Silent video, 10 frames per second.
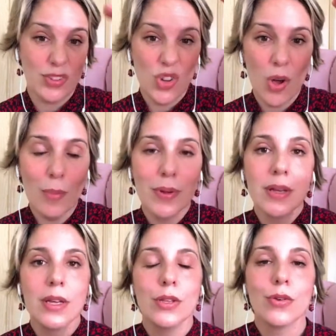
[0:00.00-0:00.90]
top,
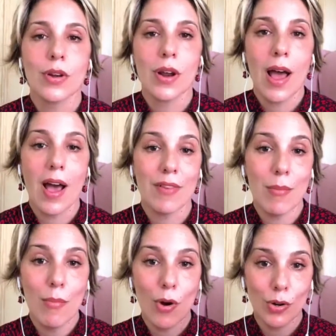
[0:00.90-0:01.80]
you're gonna have
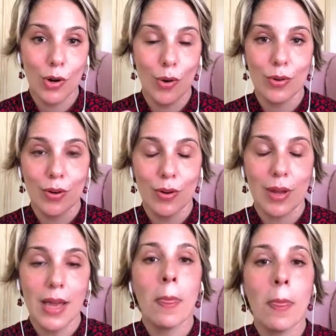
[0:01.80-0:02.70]
a monologue,
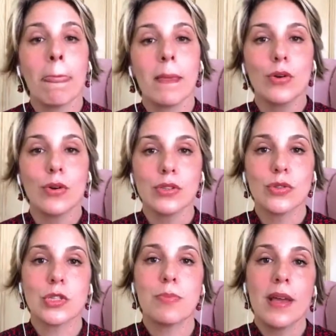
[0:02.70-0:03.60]
okay? You're going
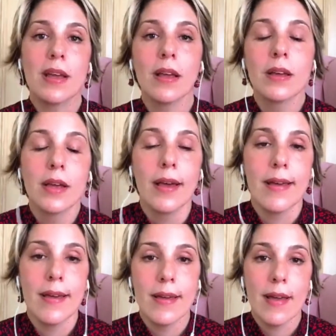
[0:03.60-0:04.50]
to speak
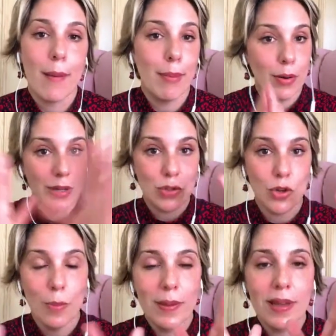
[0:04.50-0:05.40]
about a
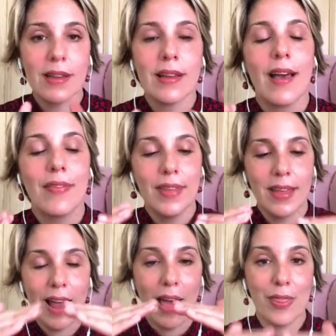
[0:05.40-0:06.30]
topic, and
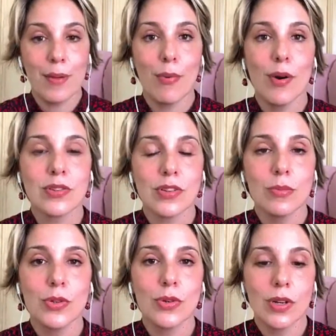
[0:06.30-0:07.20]
then at the
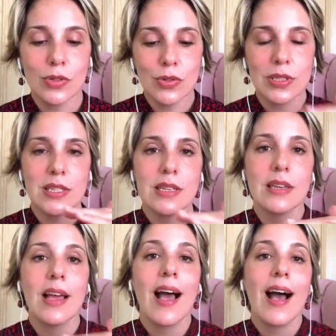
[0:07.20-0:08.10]
bottom, you're going to
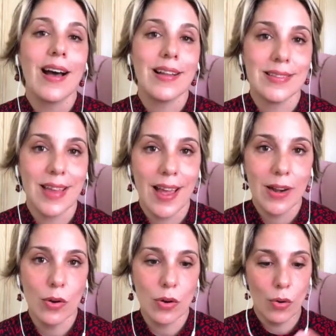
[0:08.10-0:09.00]
see a
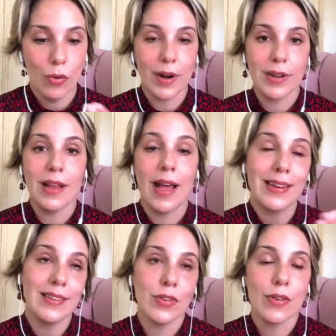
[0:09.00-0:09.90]
dialogue or
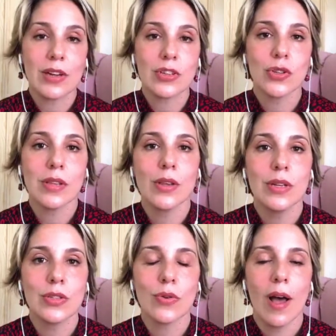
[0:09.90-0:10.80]
an interaction that
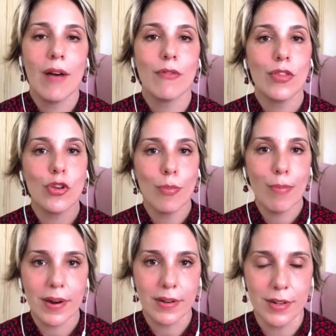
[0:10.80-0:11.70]
you need to have with your
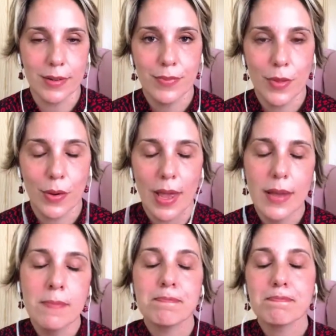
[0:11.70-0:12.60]
partner,
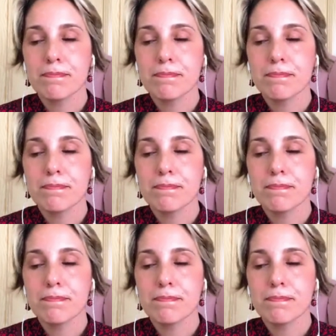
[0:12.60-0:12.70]
okay?